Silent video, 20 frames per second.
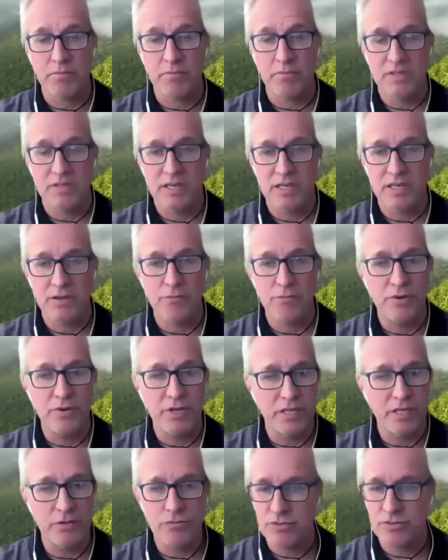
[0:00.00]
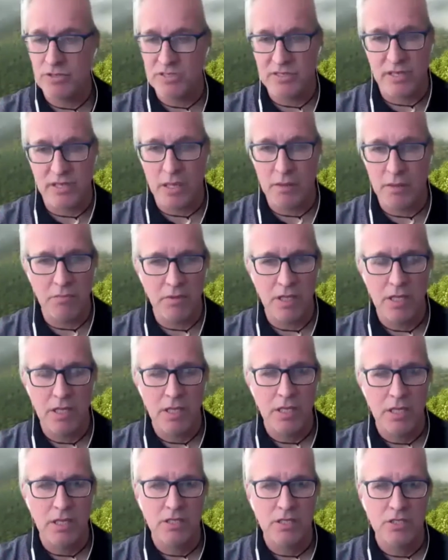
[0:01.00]
They really do the same.
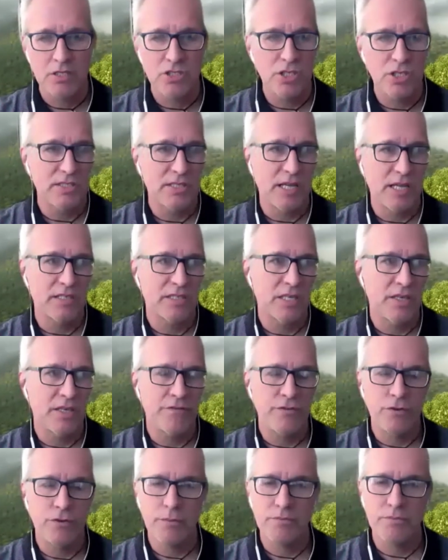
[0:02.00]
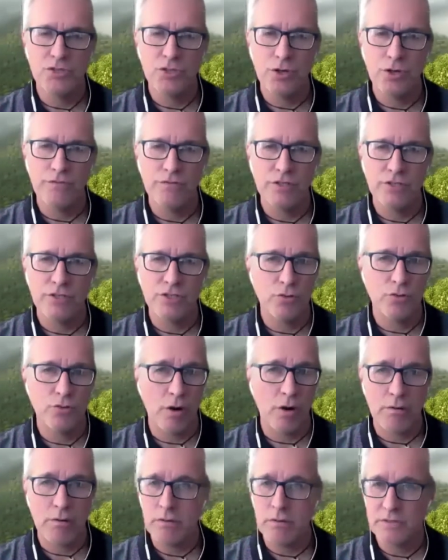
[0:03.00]
Just as if you observe the
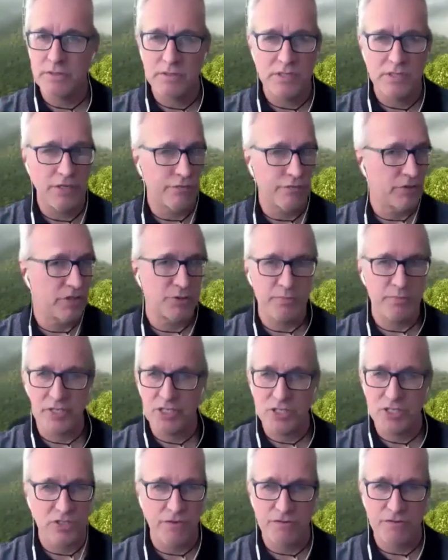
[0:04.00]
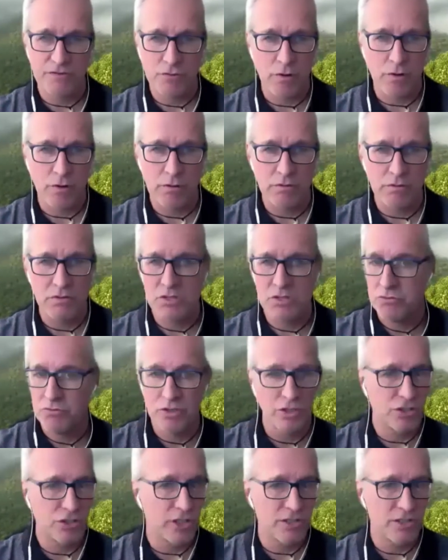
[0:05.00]
squirrels, different species of squirrel, they will
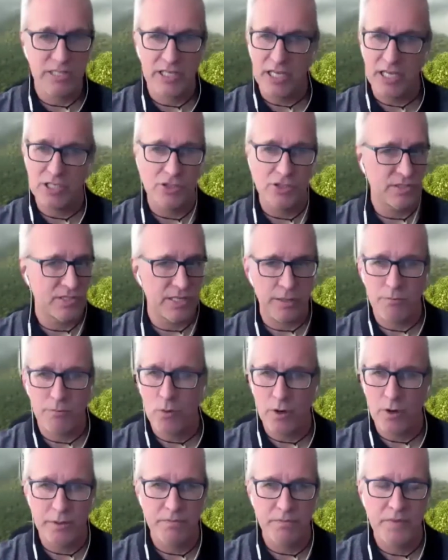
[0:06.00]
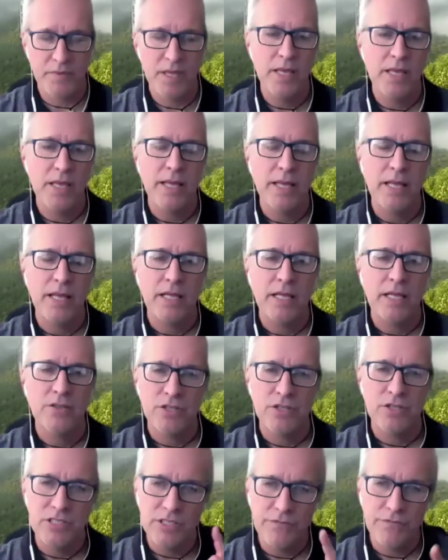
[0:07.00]
just catch the same way. The
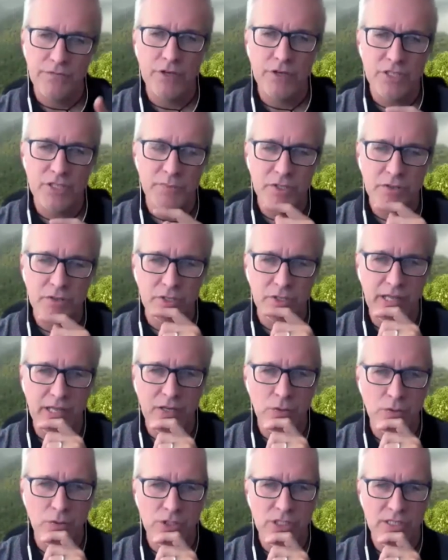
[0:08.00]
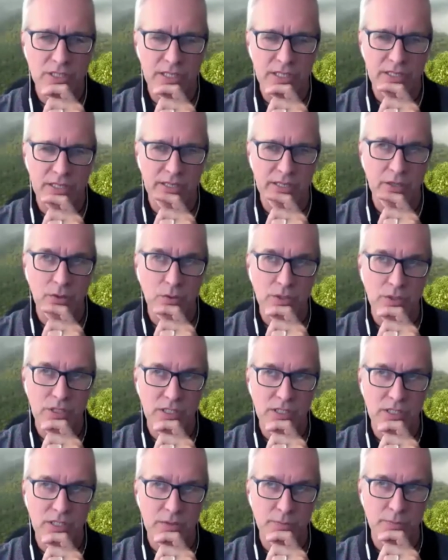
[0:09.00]
difference between akushis and
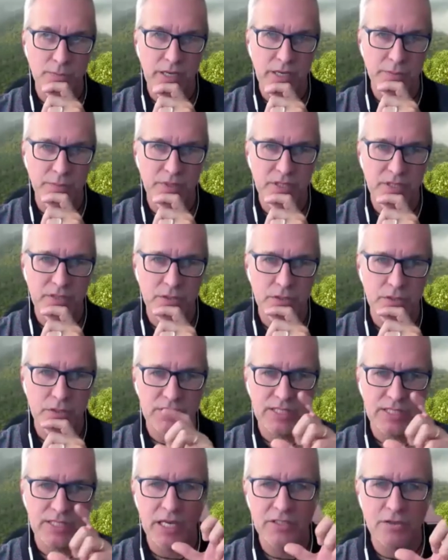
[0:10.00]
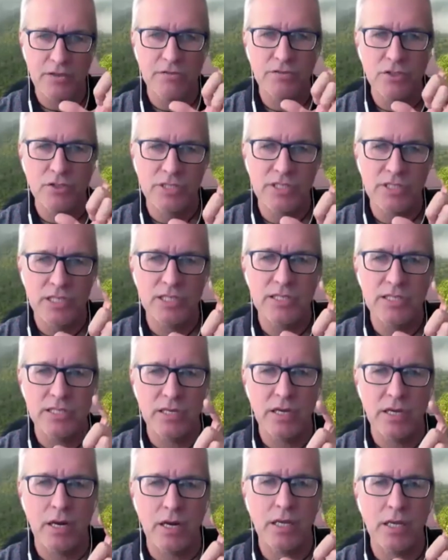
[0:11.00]
agoutis might be the size of the seeds they
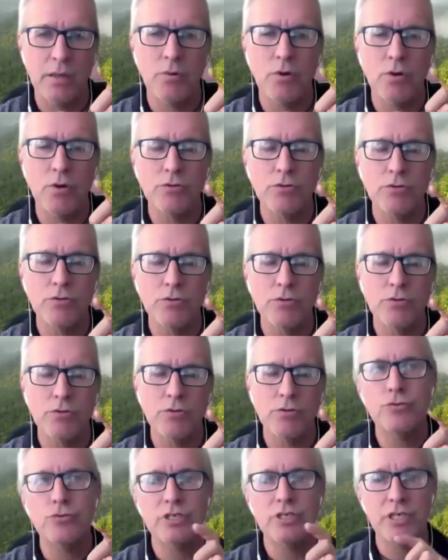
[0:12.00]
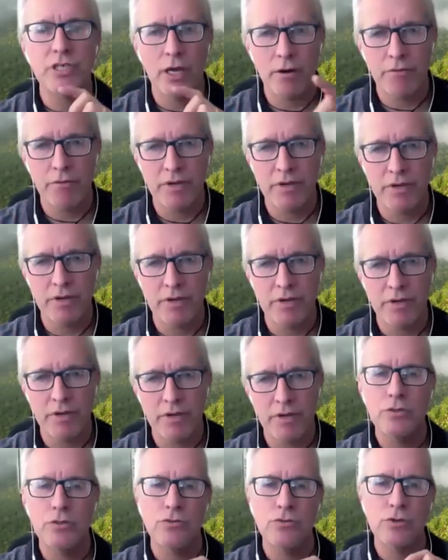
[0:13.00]
are able to carry,
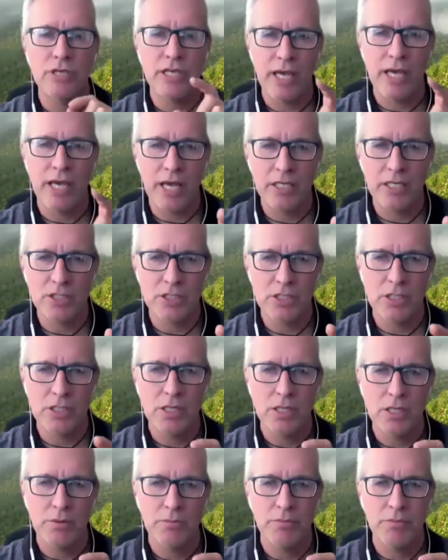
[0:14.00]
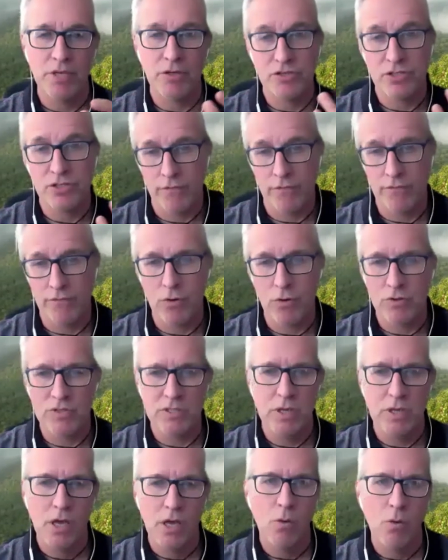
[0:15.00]
to catch, because of course,
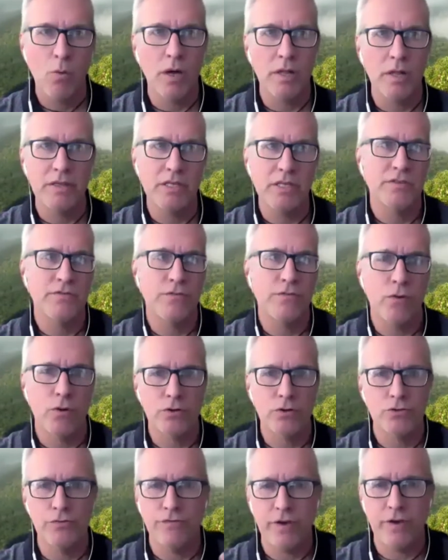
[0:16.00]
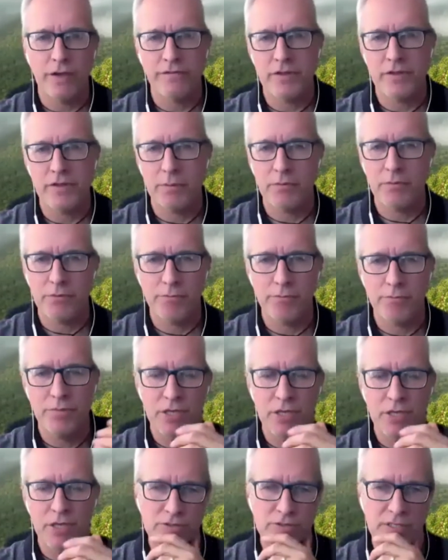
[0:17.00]
one is 4 to 5 times
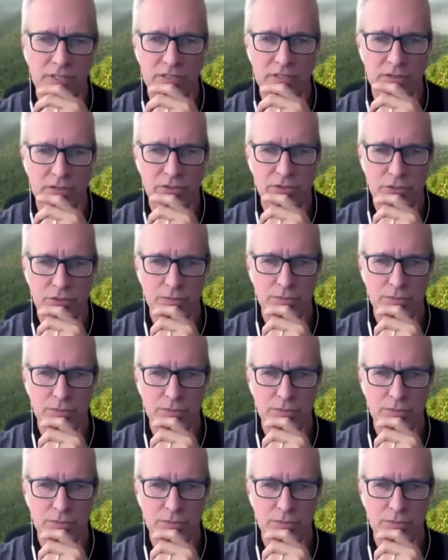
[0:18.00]
bigger than the other.